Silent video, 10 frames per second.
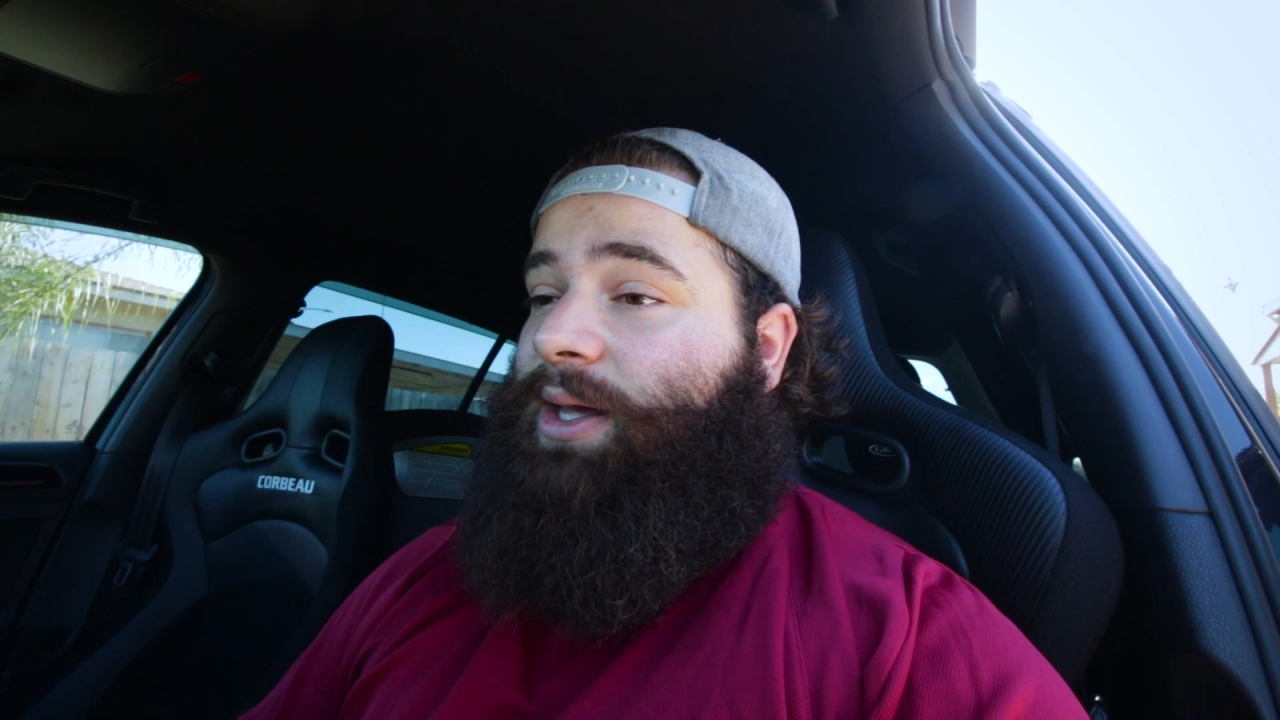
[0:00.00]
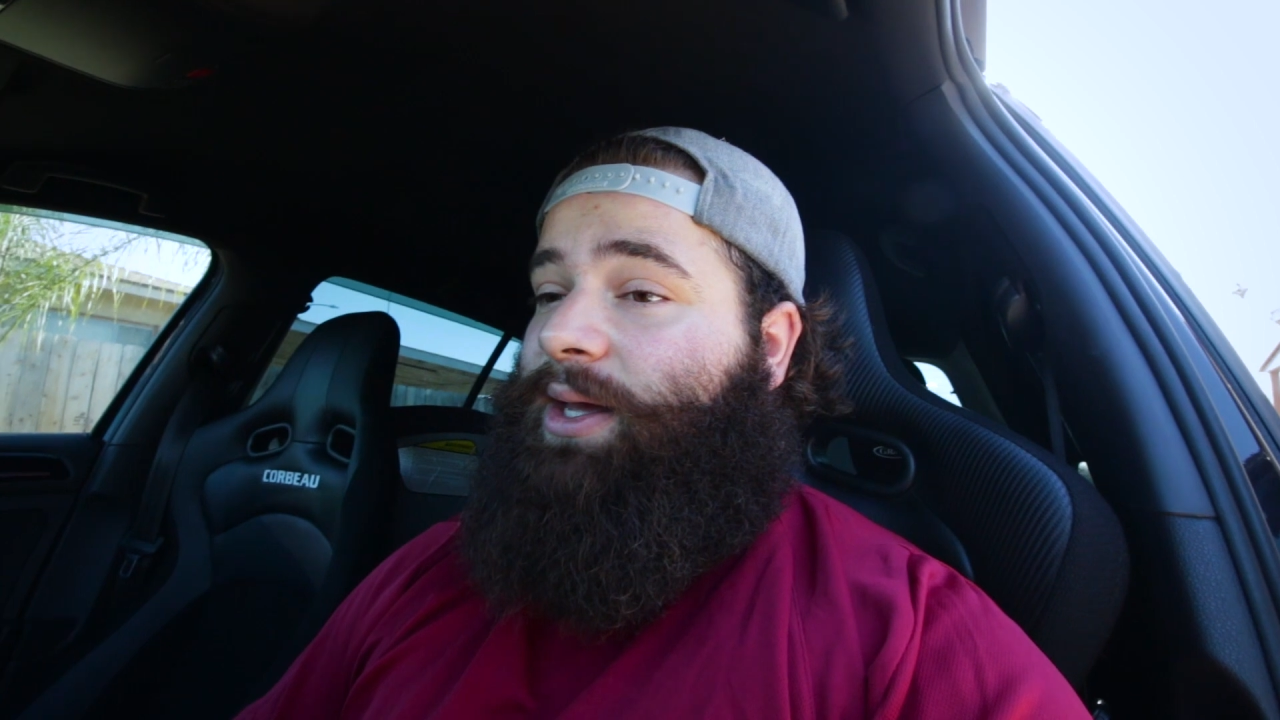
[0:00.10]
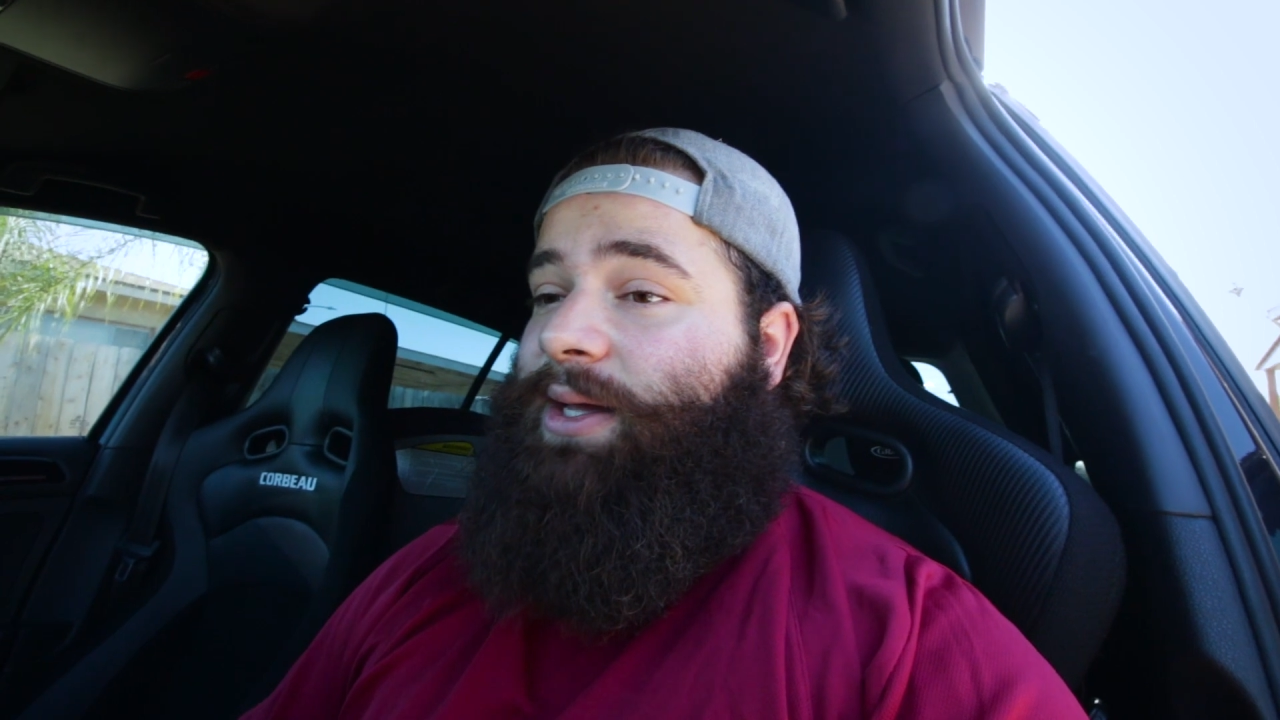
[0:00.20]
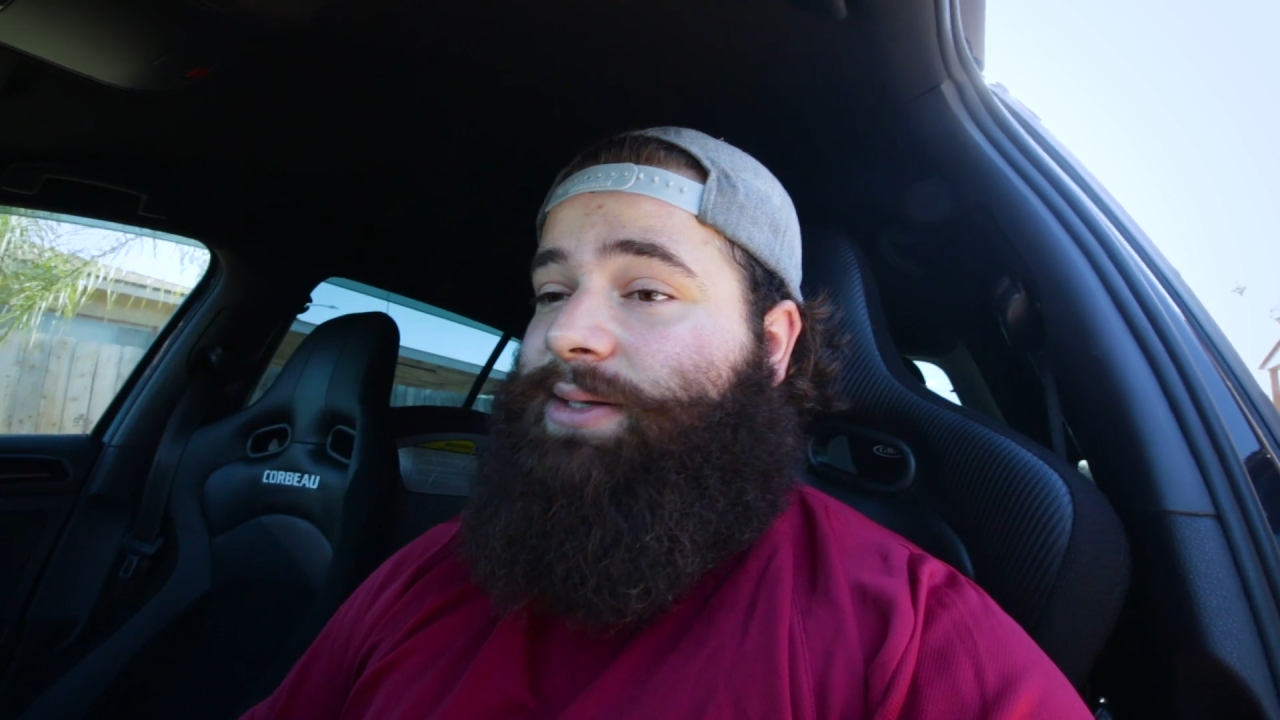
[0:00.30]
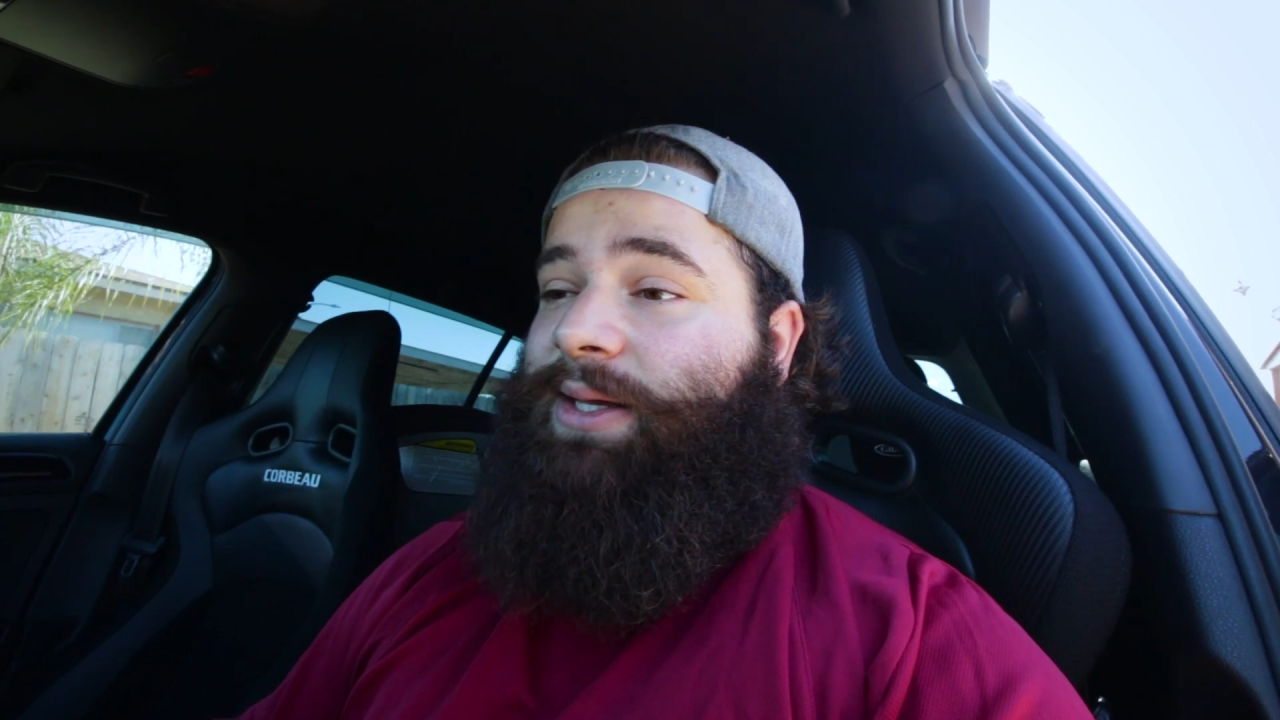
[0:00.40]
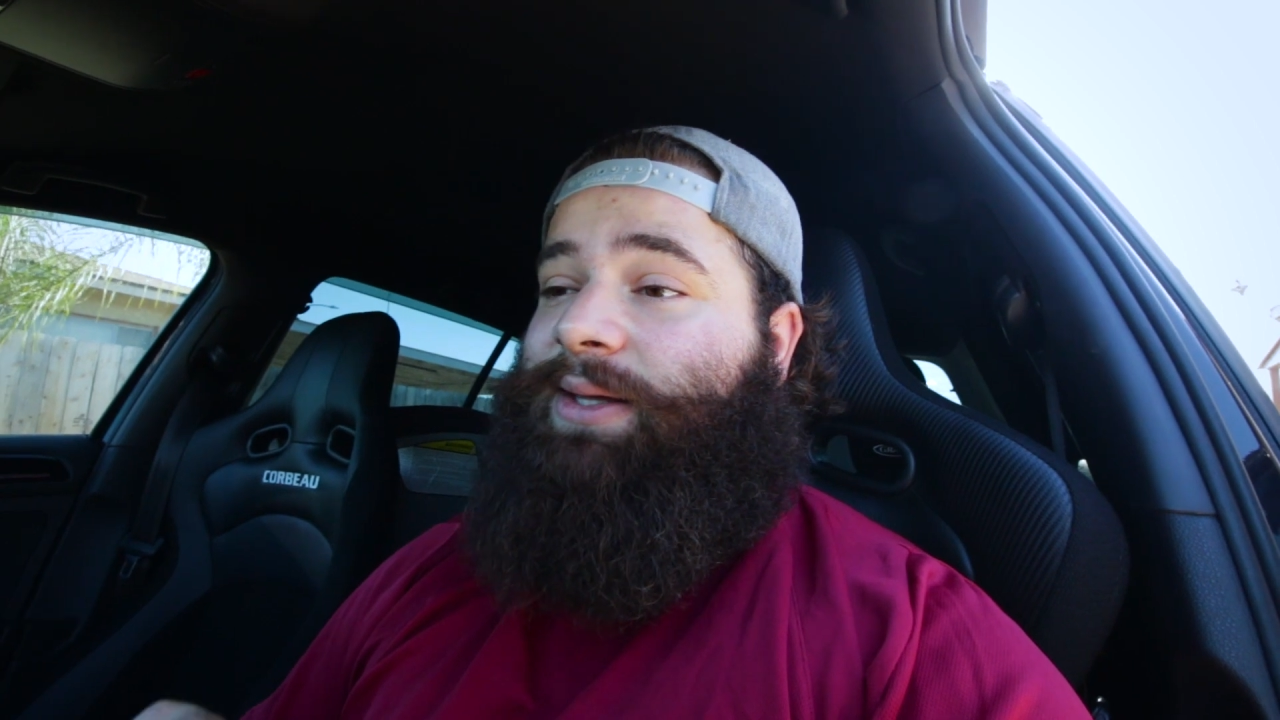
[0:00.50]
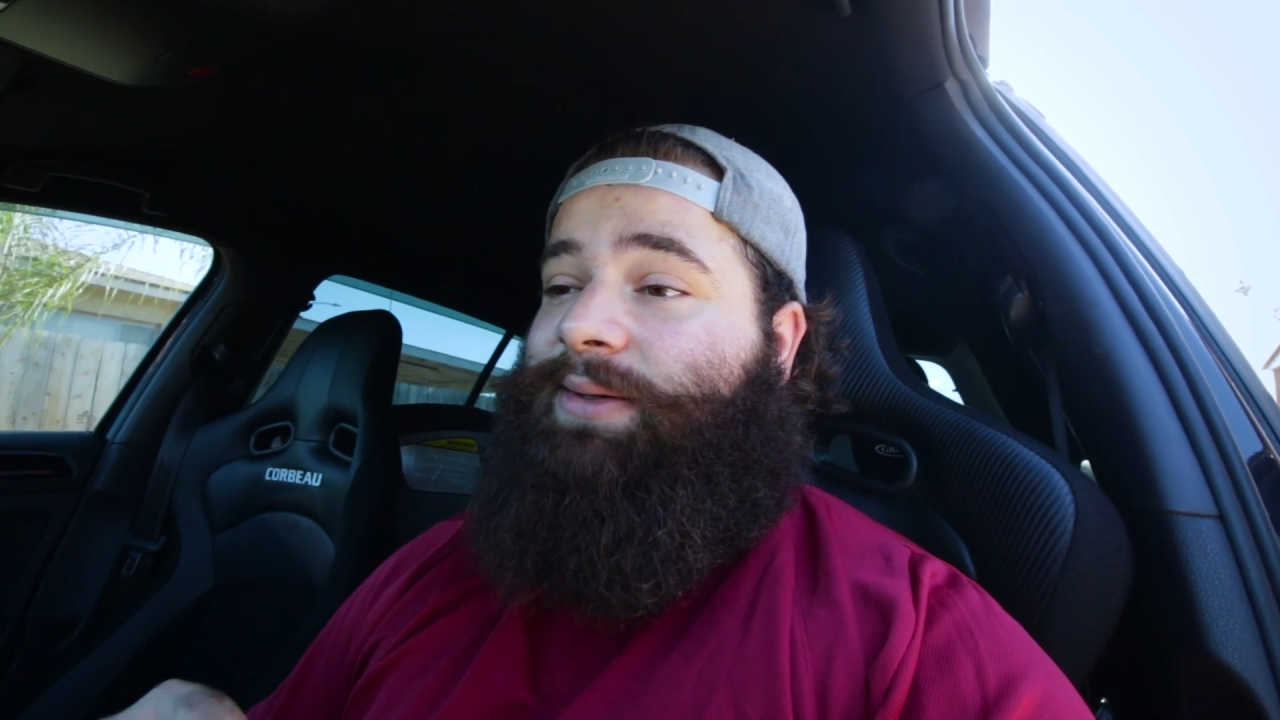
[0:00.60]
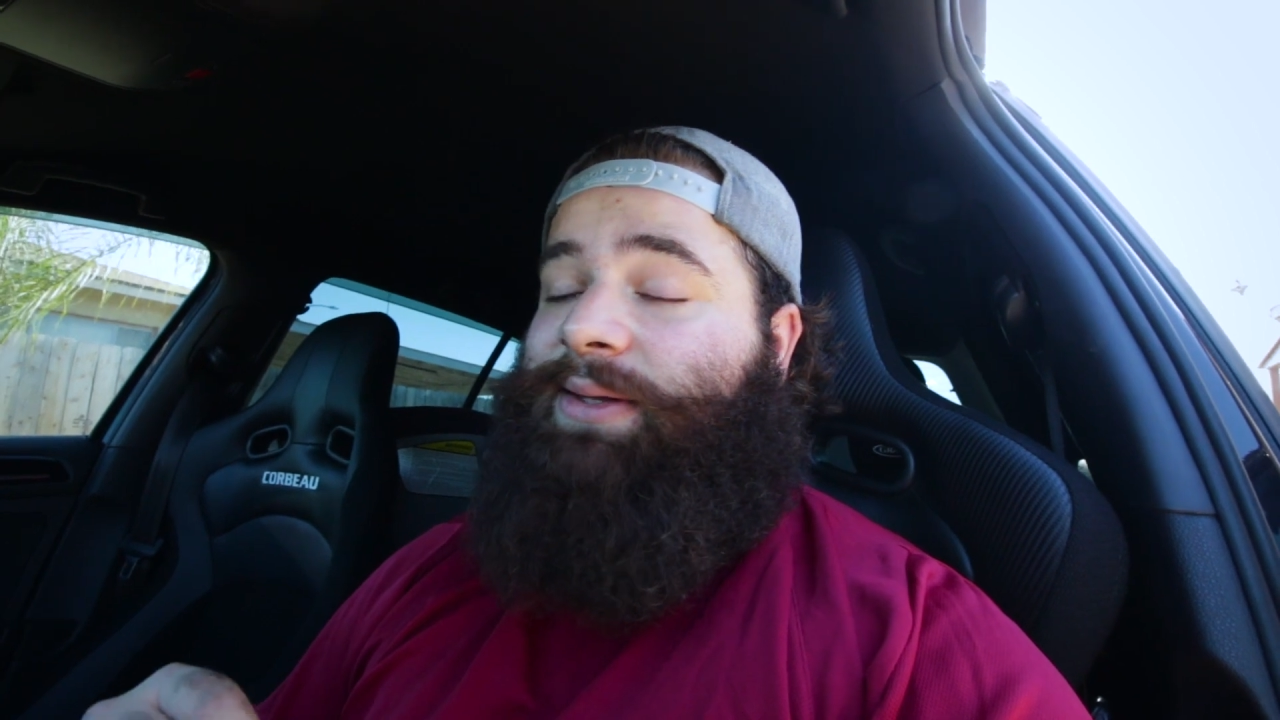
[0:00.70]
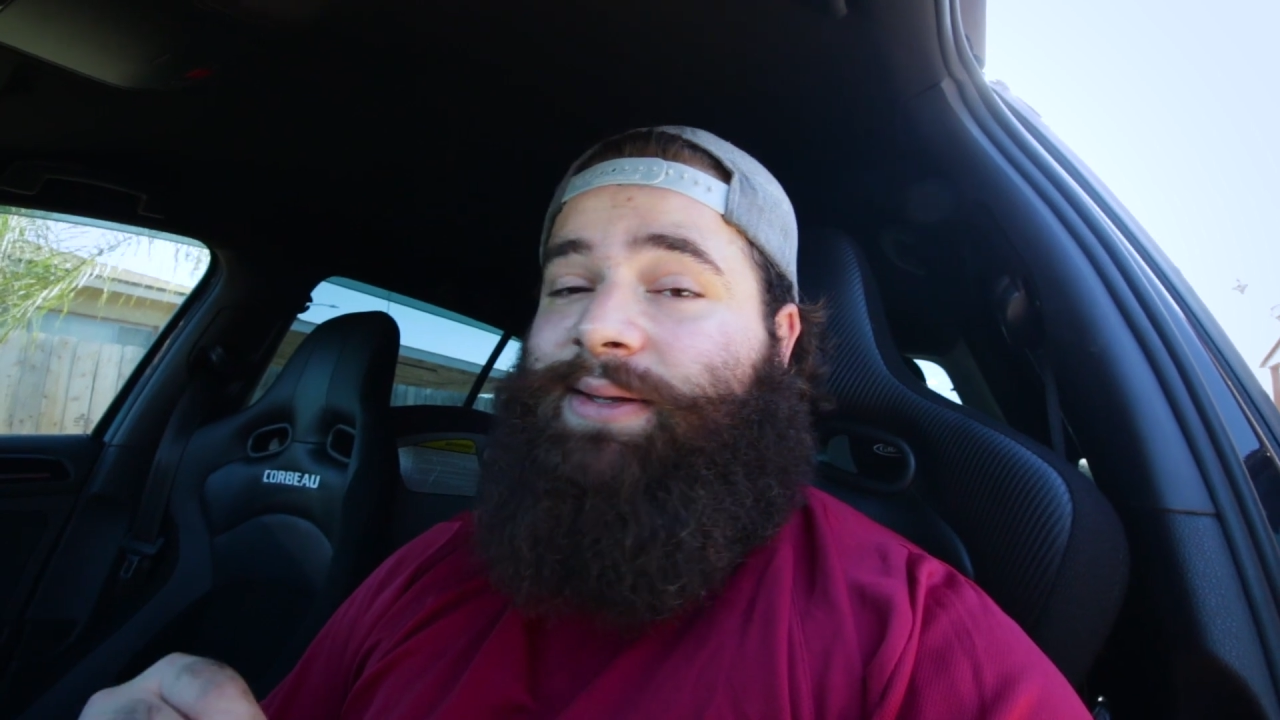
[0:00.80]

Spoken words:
It is